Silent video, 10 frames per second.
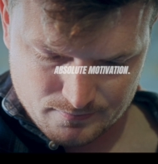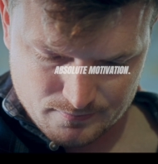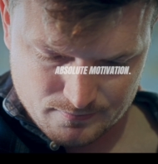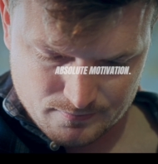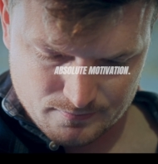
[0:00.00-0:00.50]

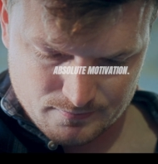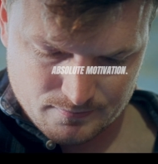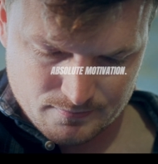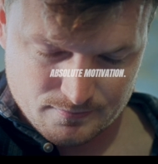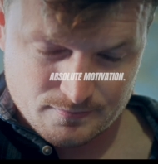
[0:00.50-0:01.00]

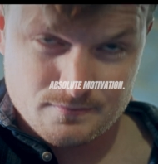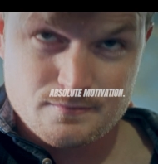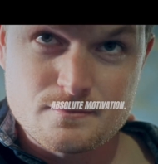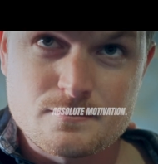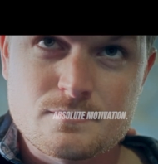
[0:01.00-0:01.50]

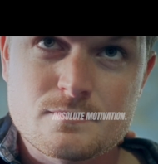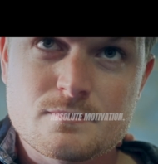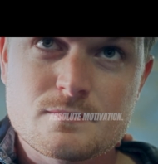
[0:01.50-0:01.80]
(no one is talking)